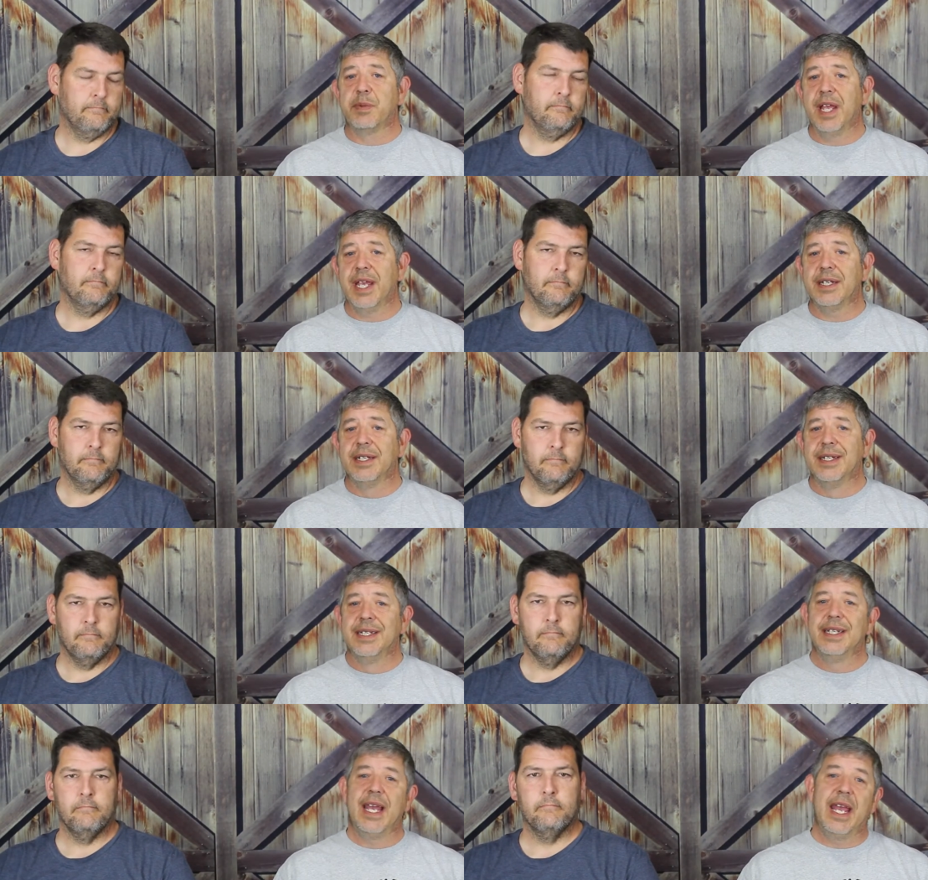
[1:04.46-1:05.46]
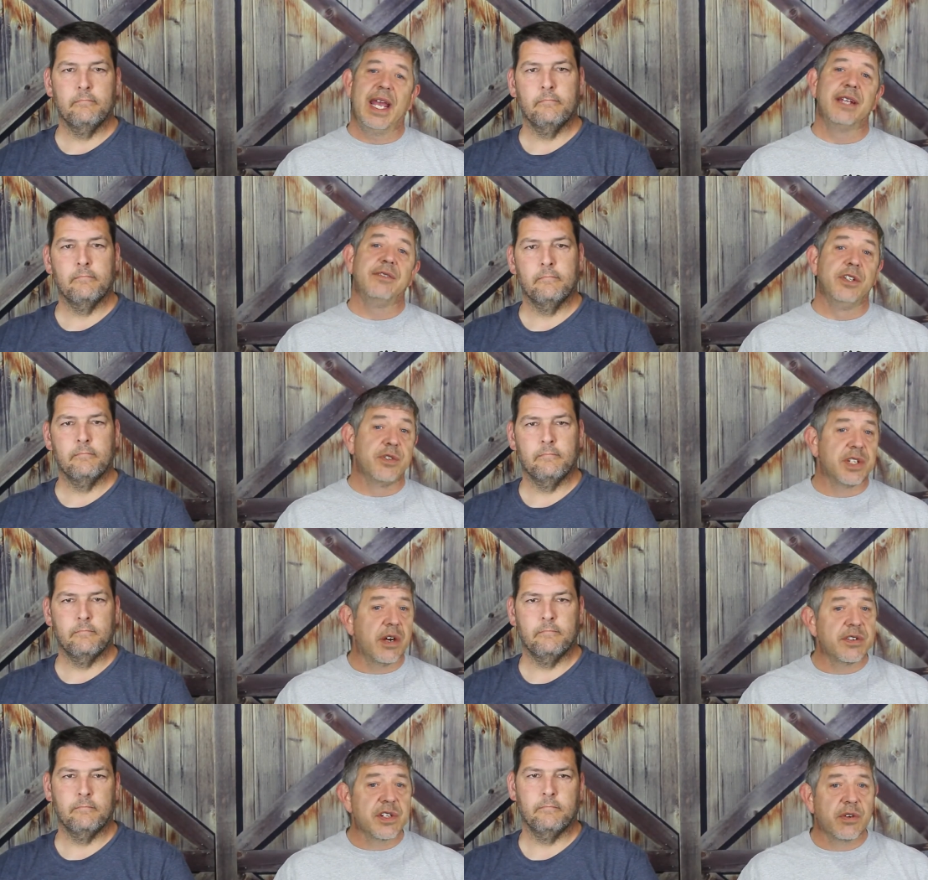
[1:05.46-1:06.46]
Speaker 1: plant, and new
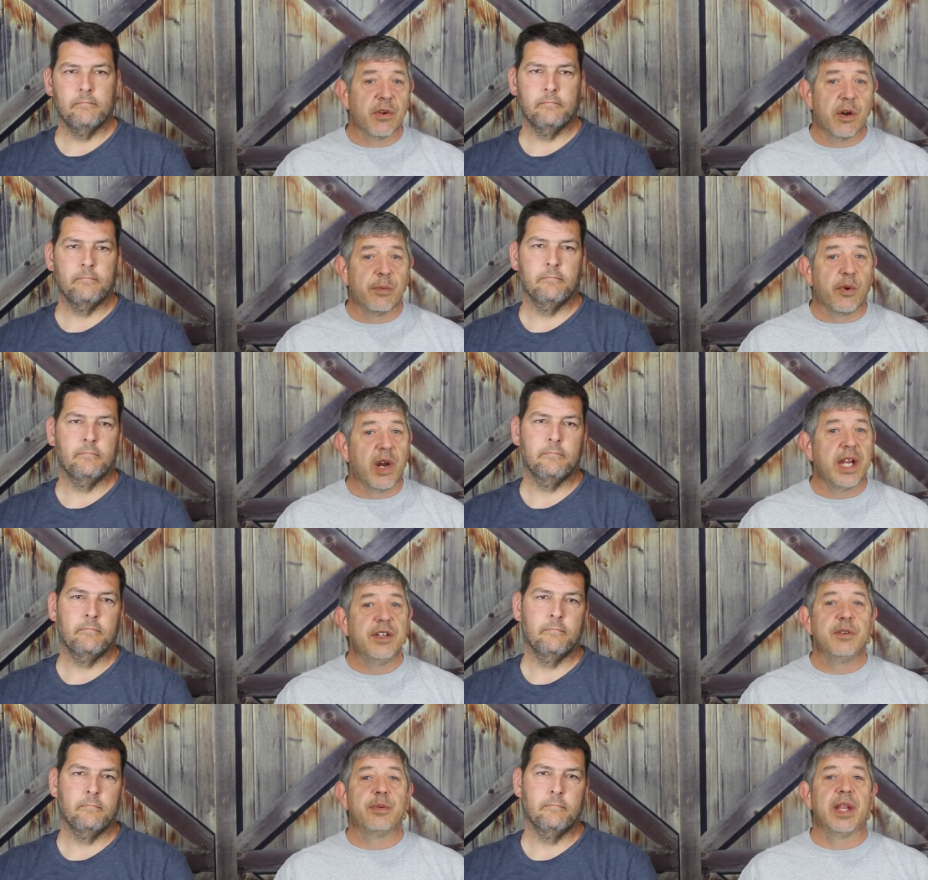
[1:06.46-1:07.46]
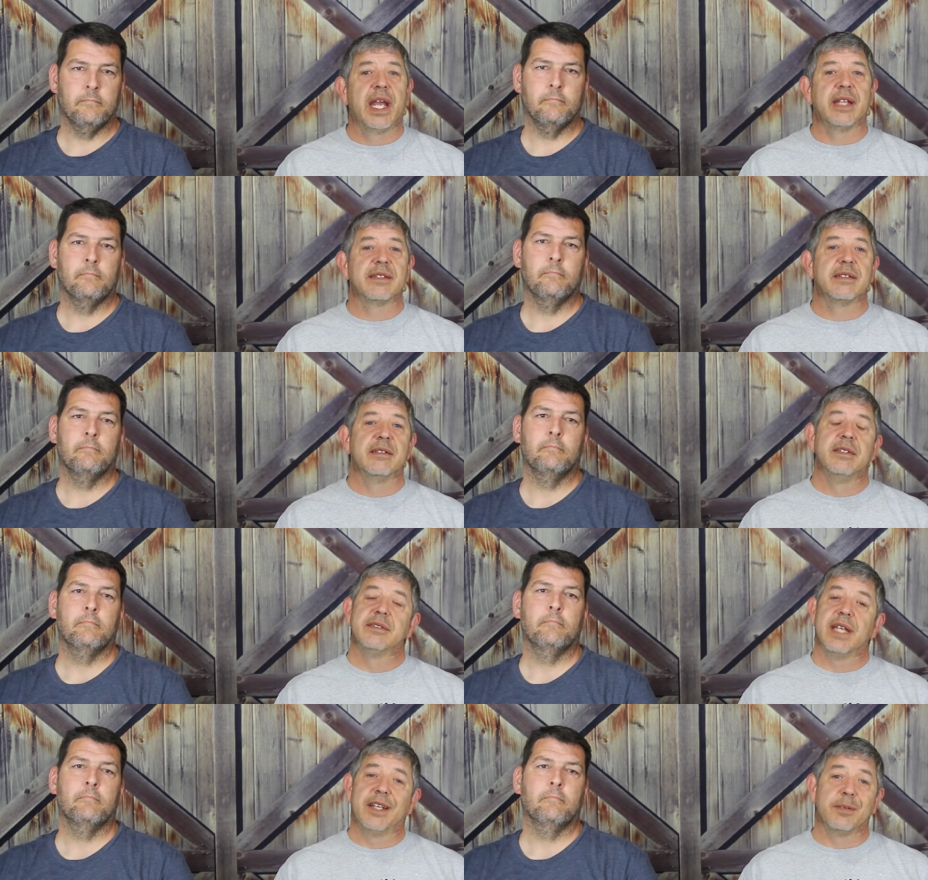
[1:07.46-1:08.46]
starts to grow brand new plants
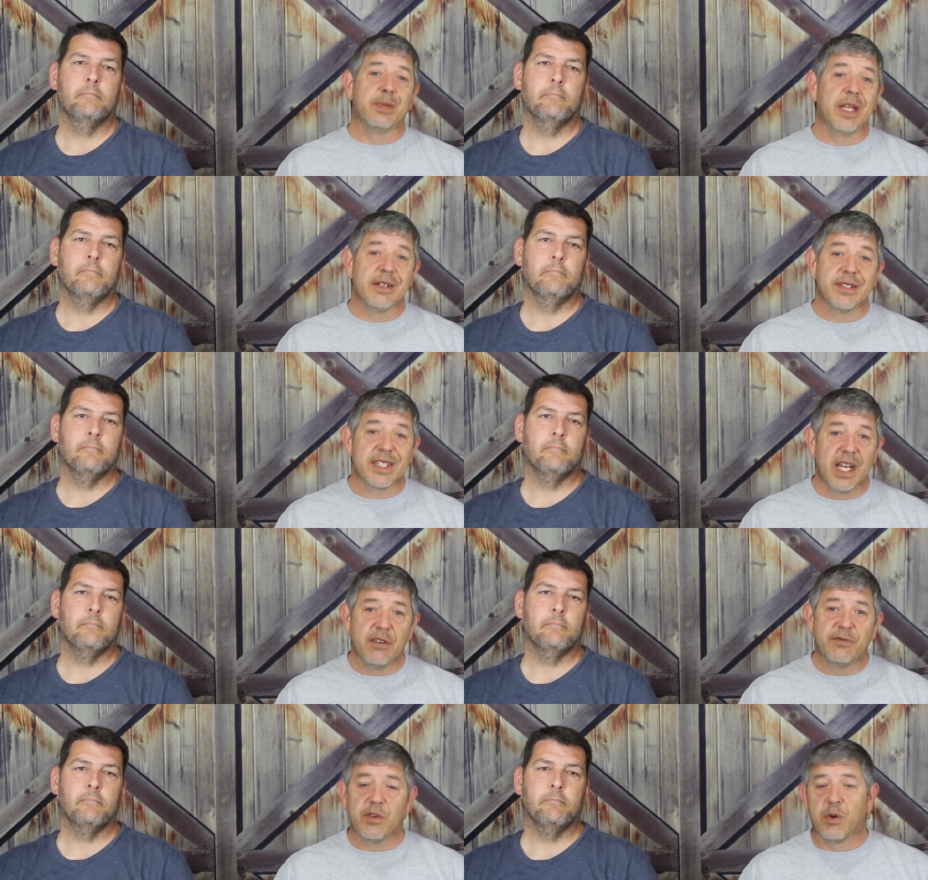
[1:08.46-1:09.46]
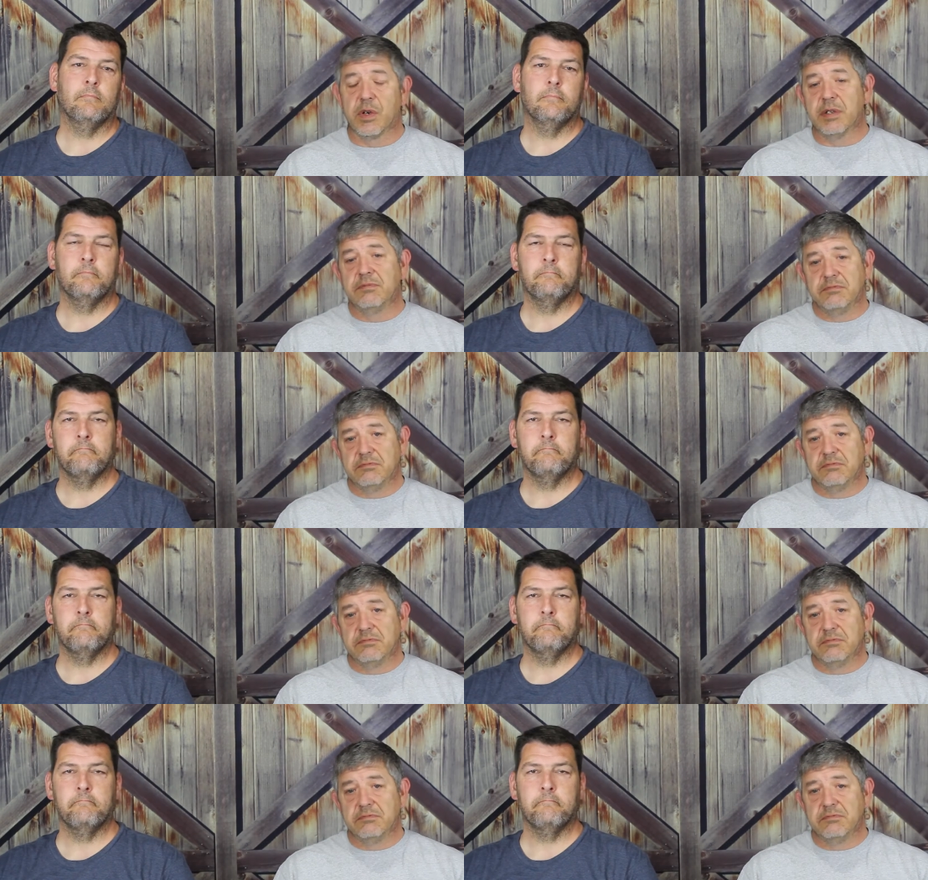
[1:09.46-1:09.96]
to either plant yourself or